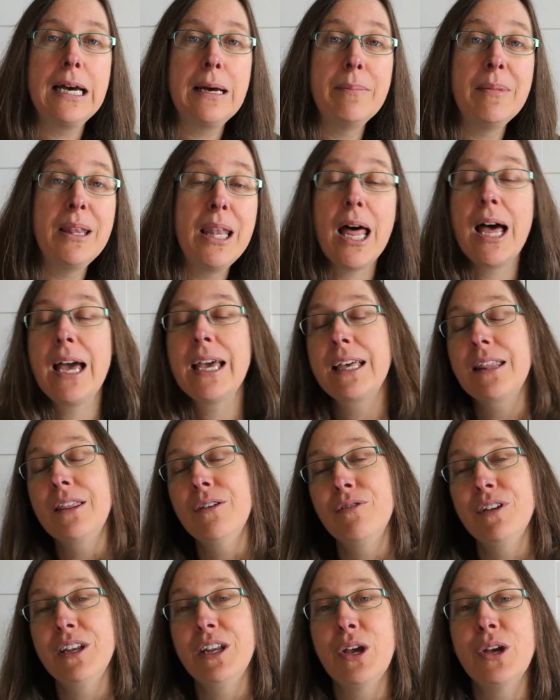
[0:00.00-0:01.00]
like the
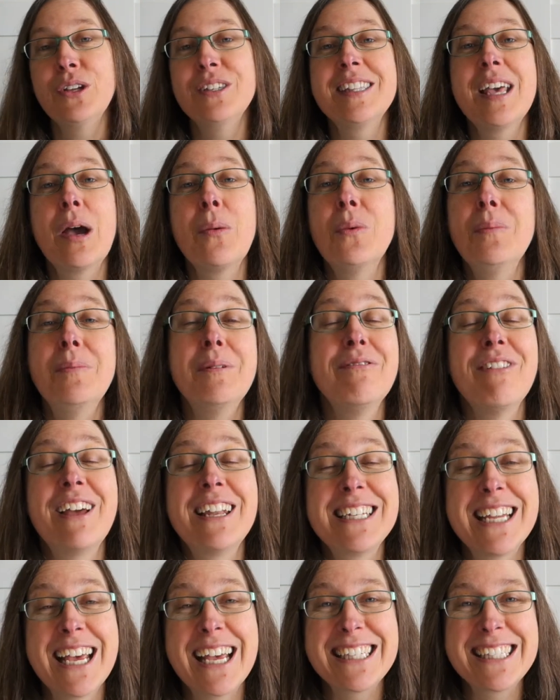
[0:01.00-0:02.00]
videos, that would be
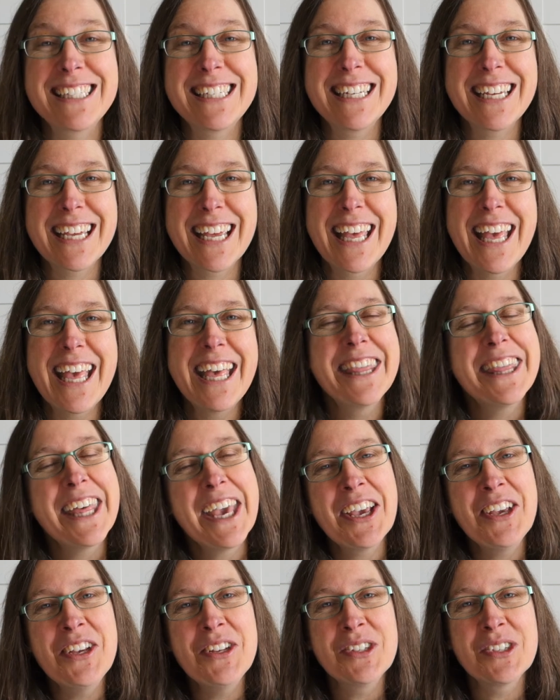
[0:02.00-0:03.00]
fantastic.
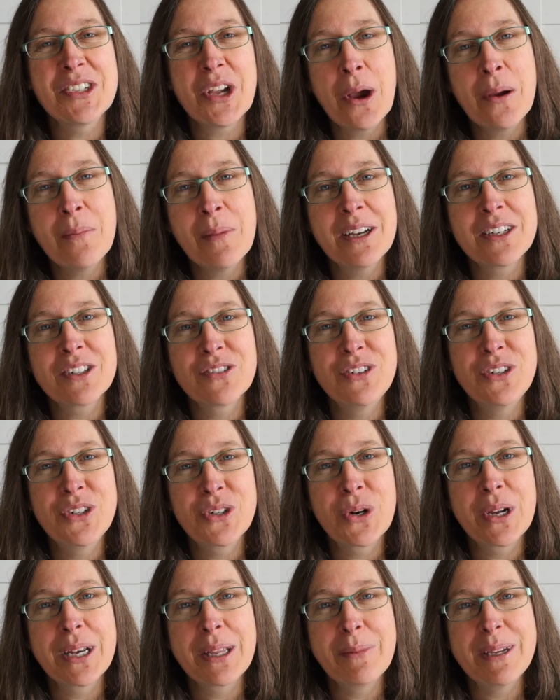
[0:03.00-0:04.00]
Thank you so much for
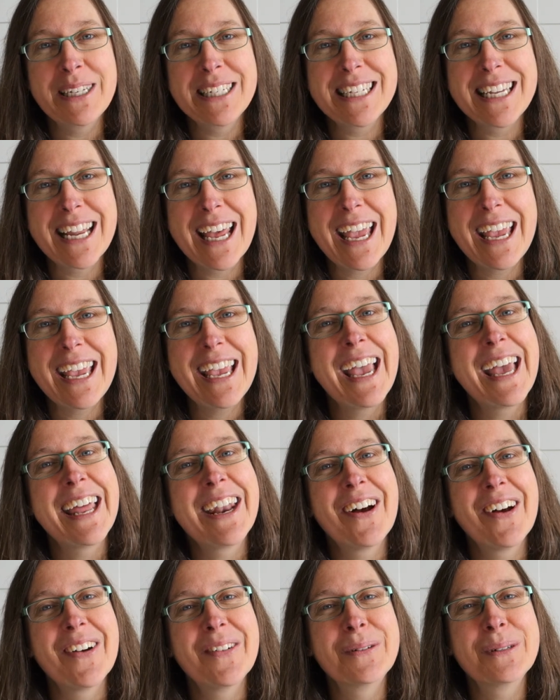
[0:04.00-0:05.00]
joining me today, and
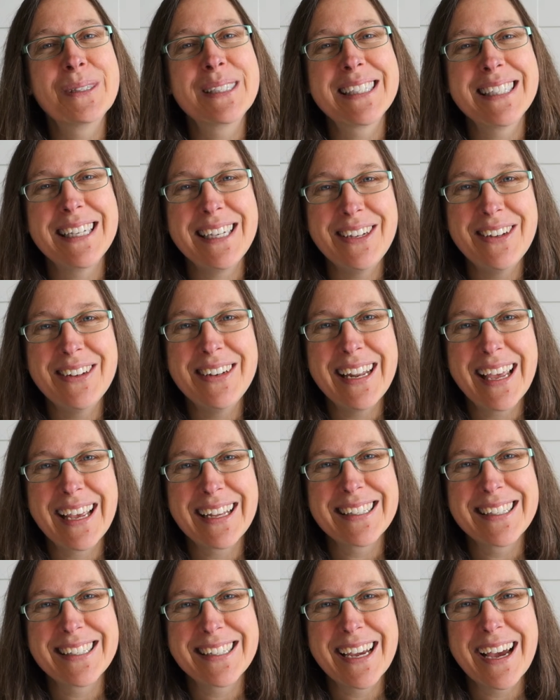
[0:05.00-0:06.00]
I will see you
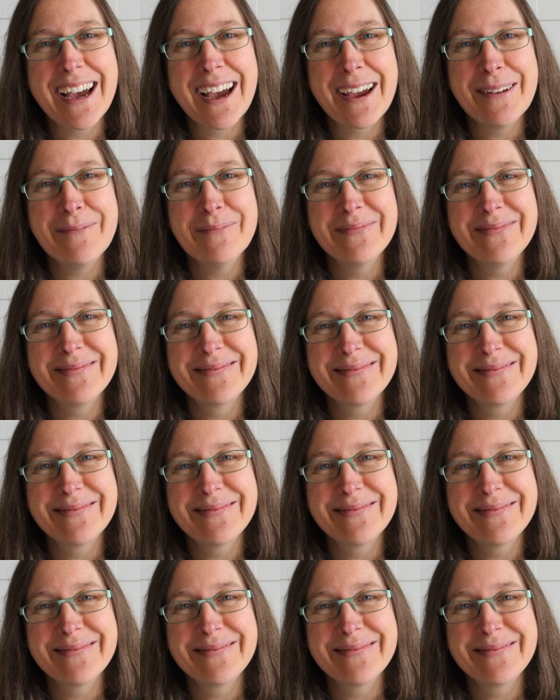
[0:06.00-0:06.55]
next time.